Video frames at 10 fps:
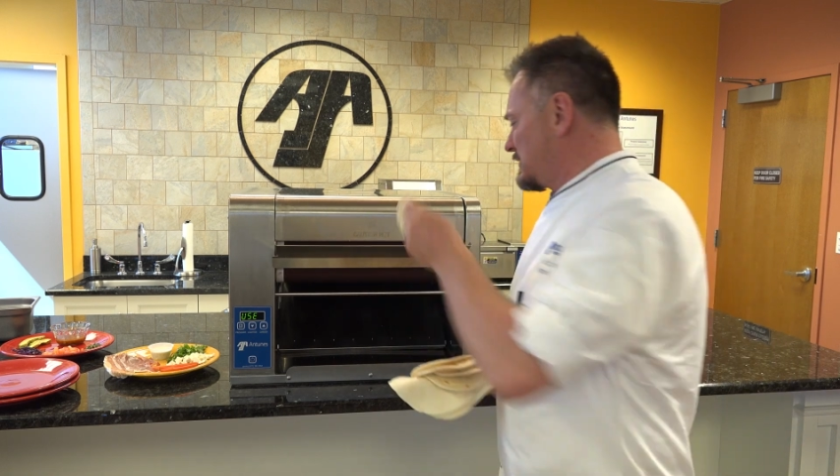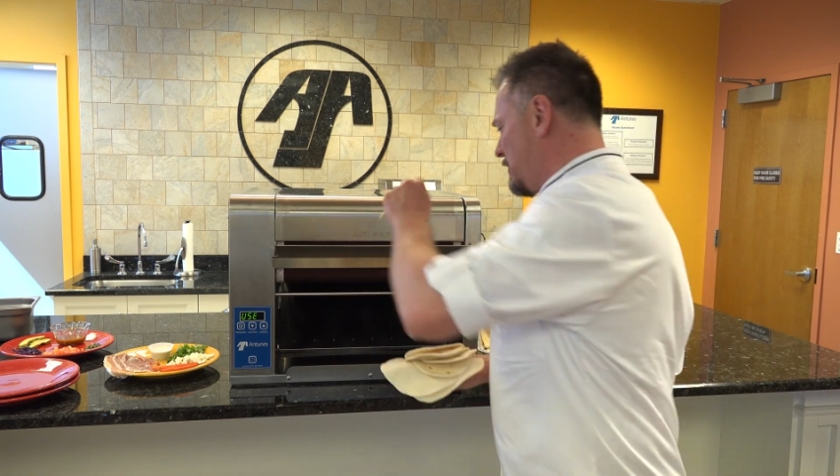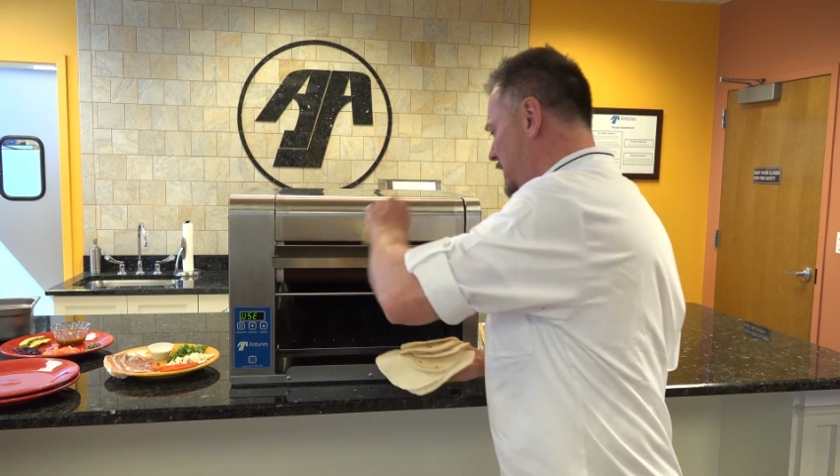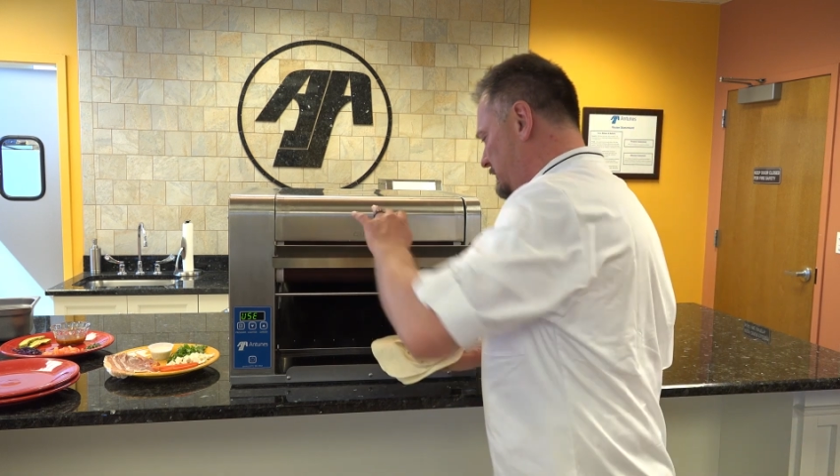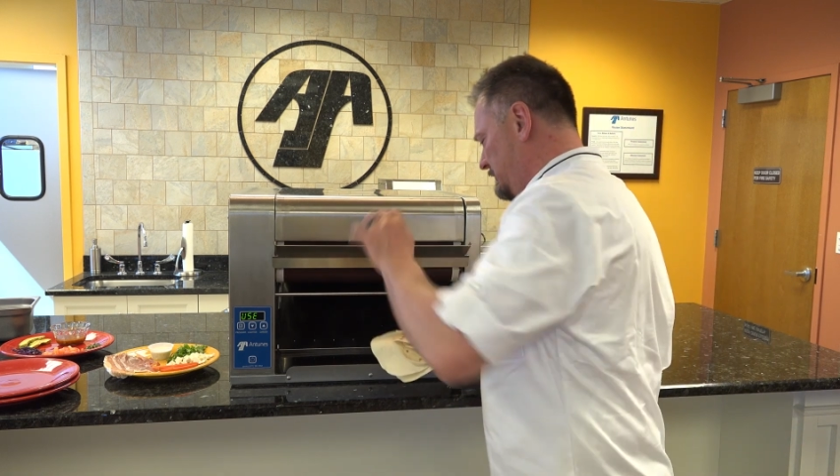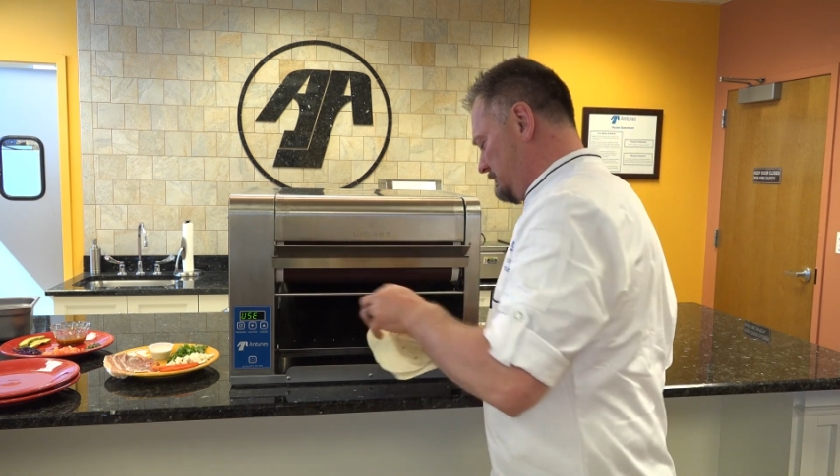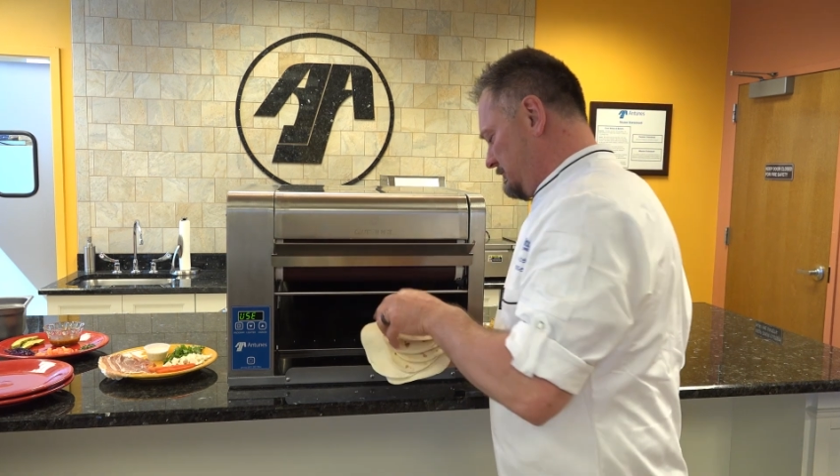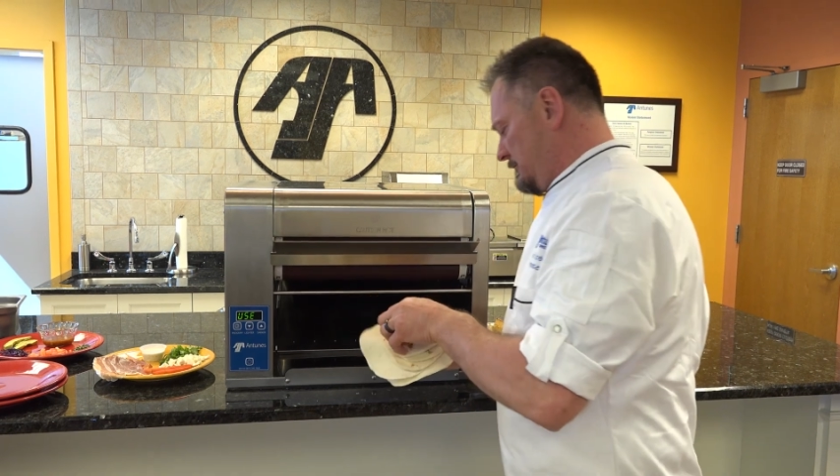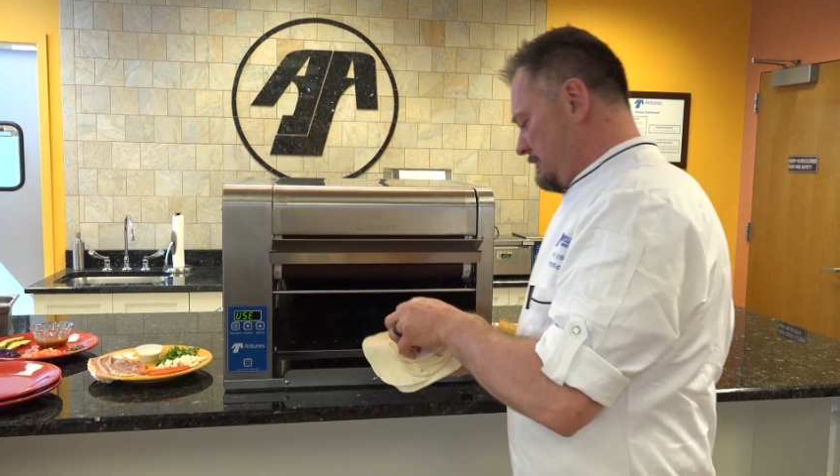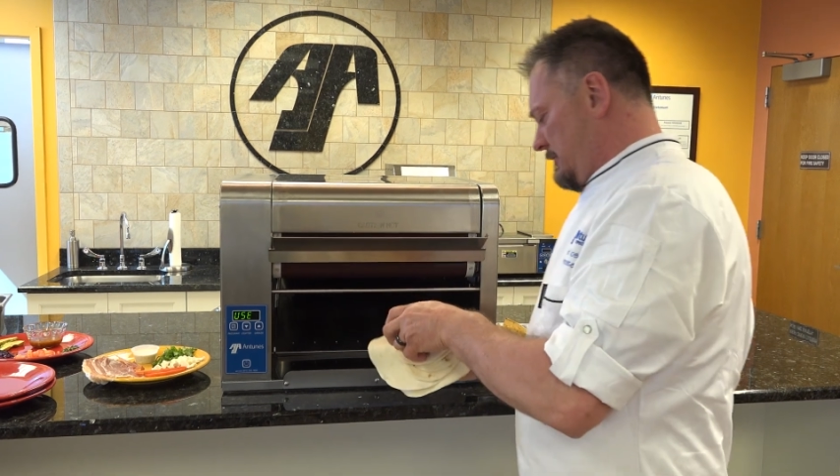bro.
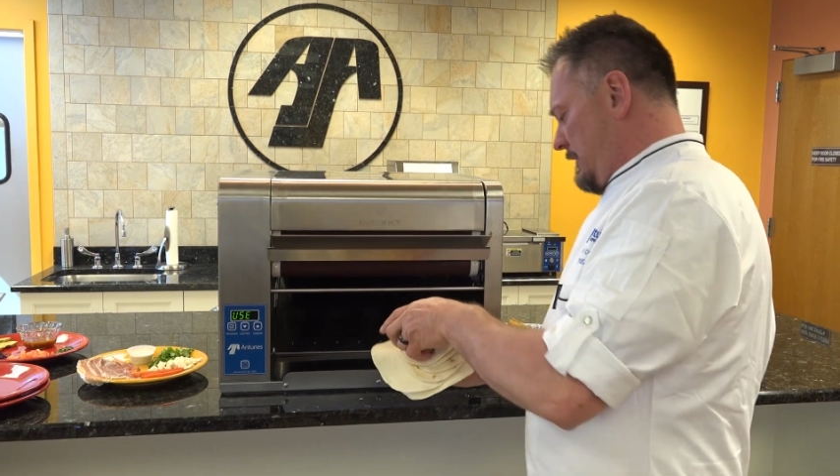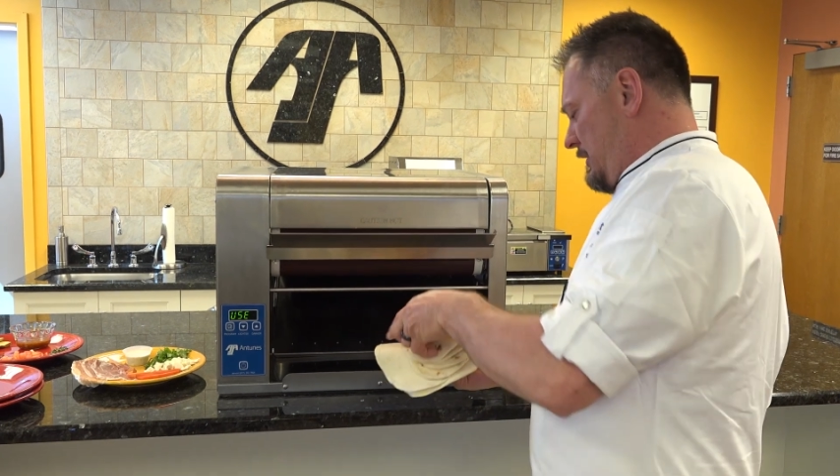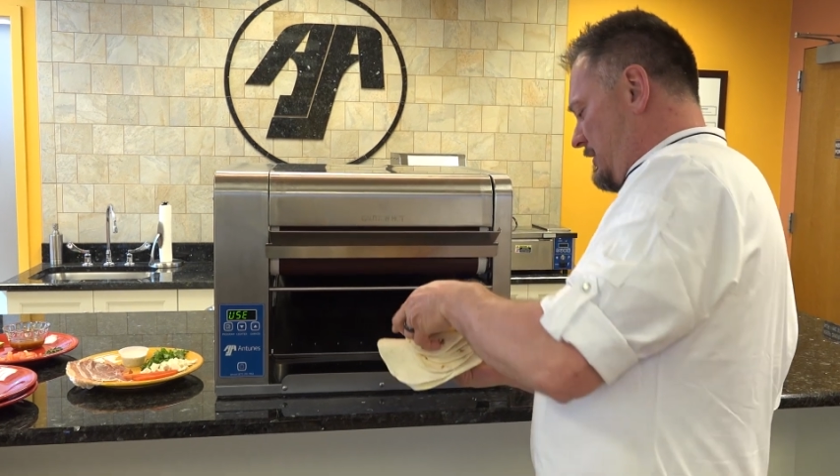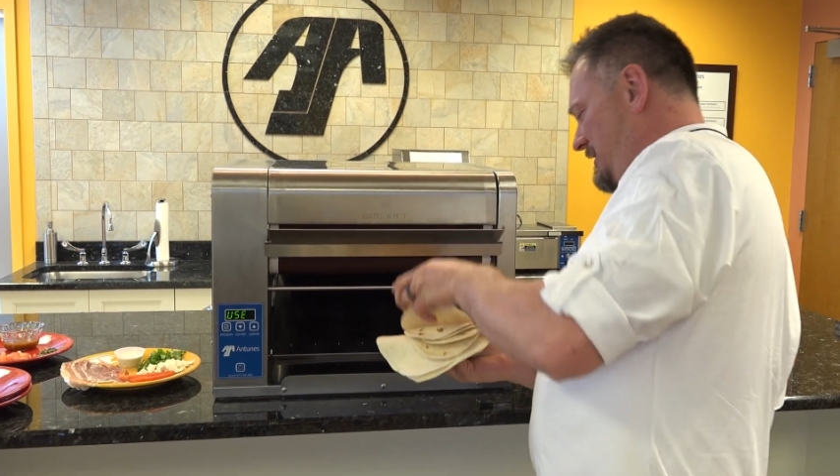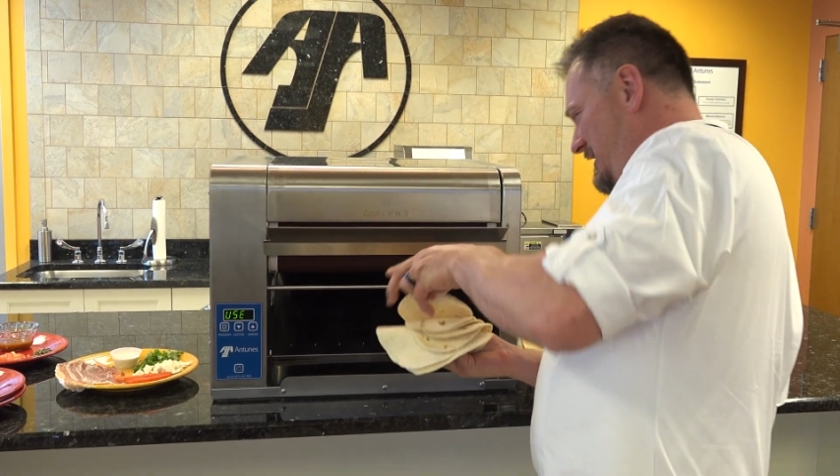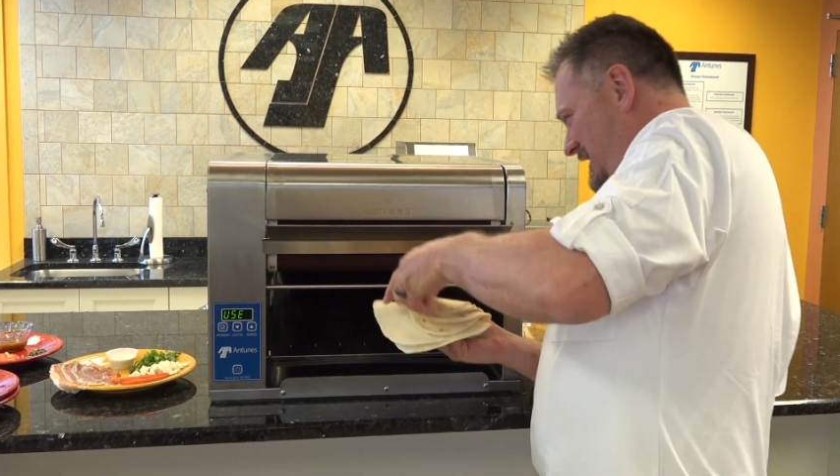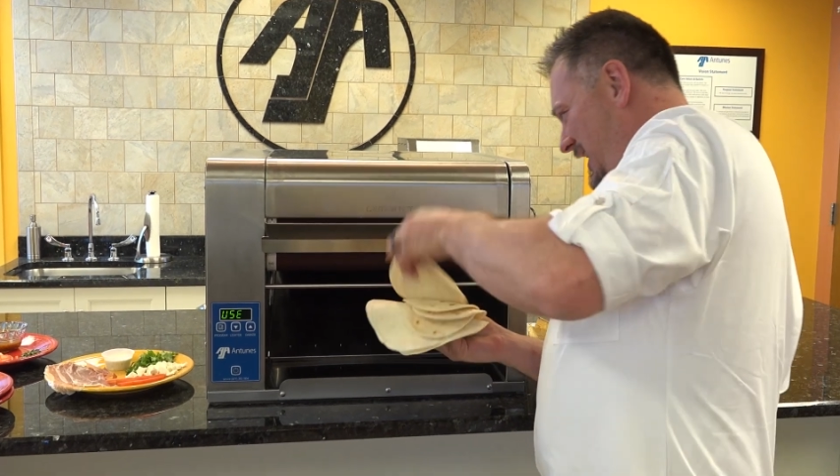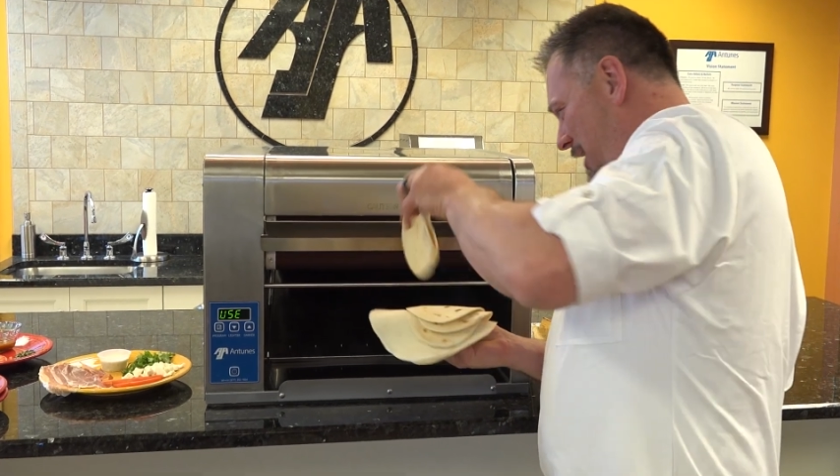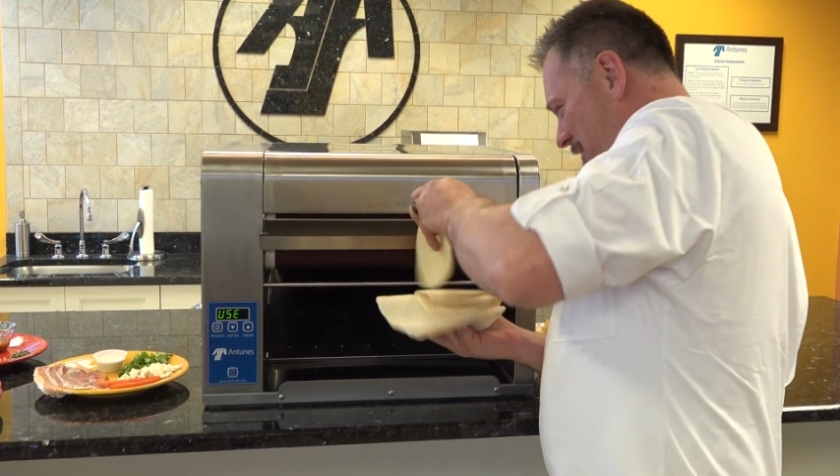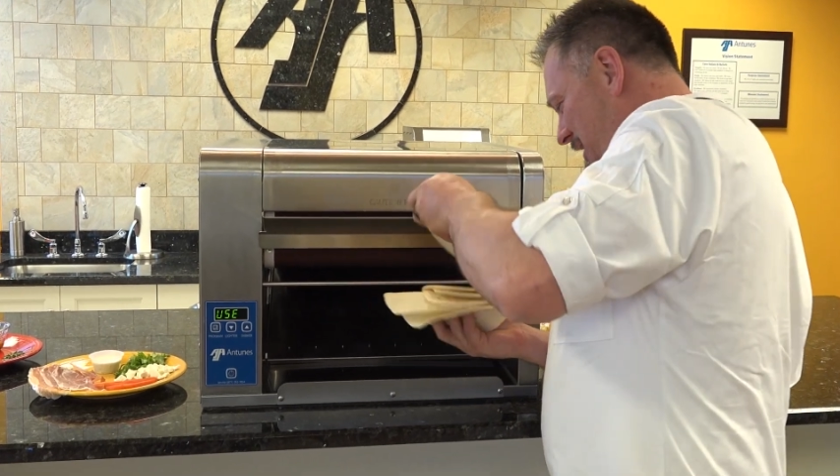
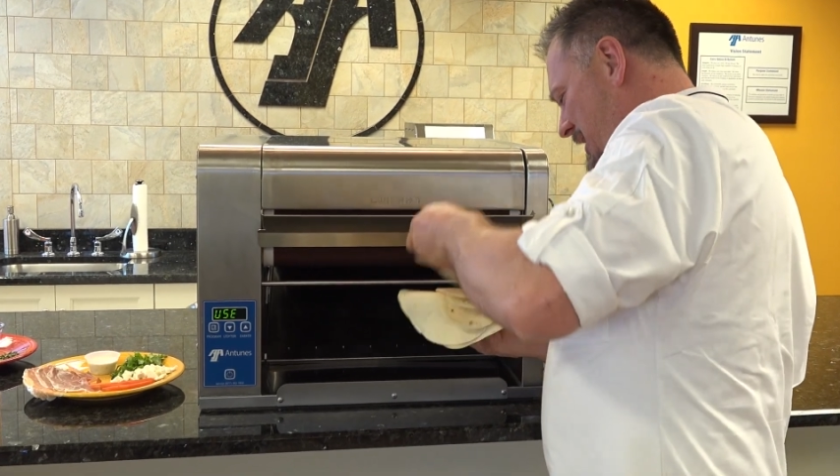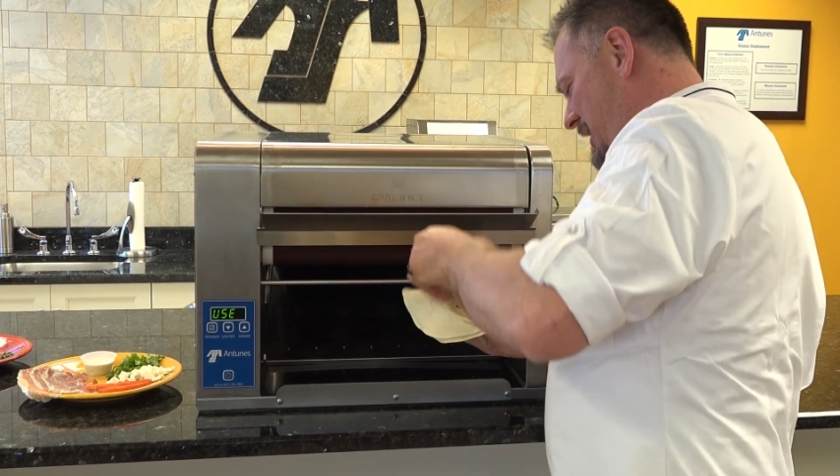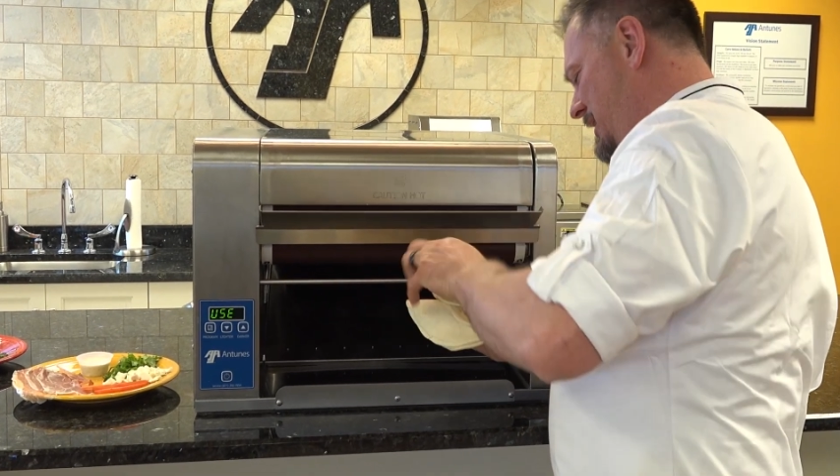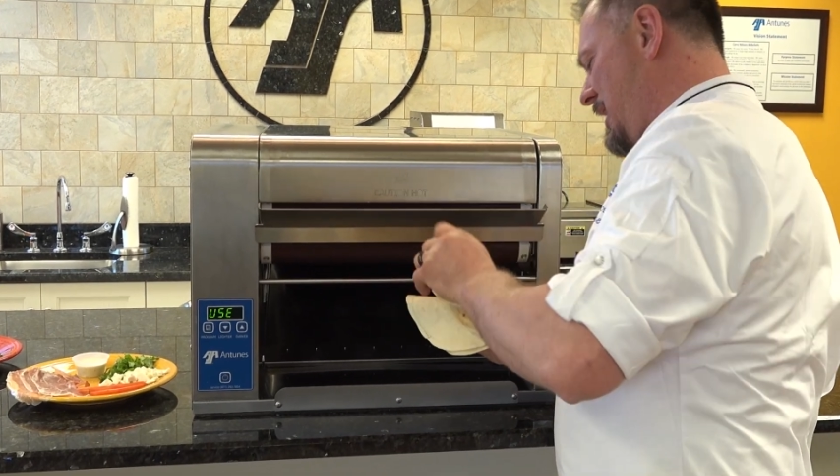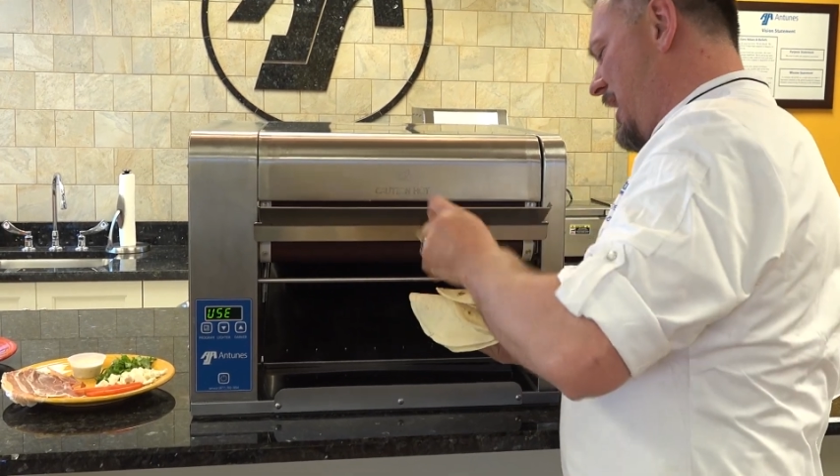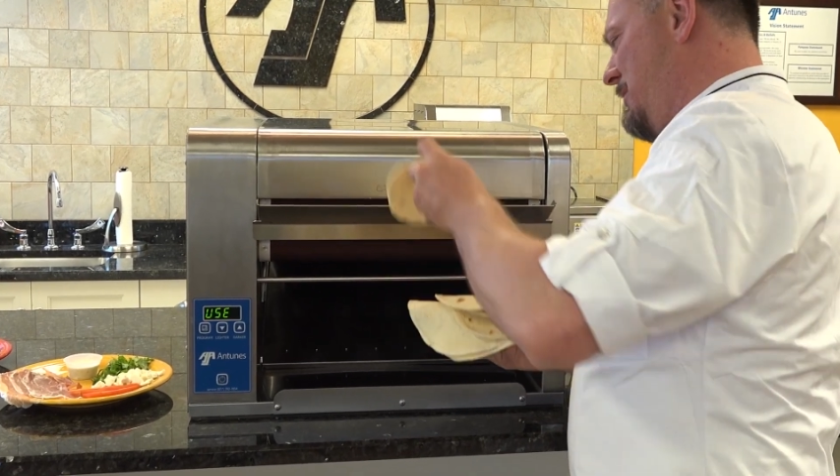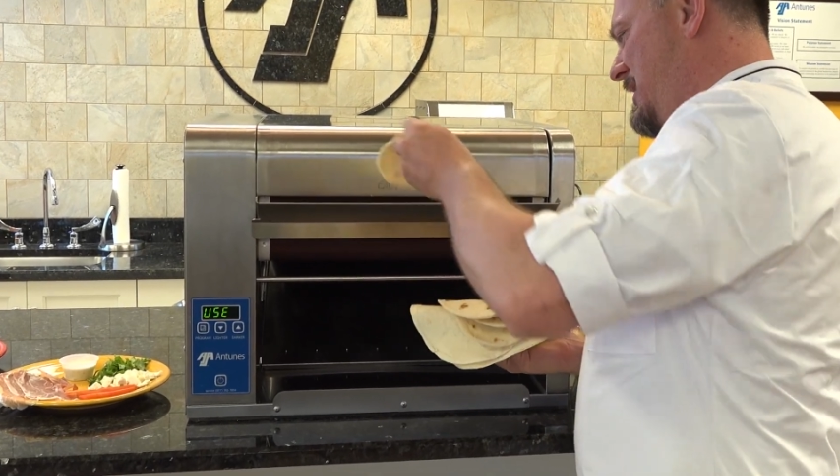I'm in, I'm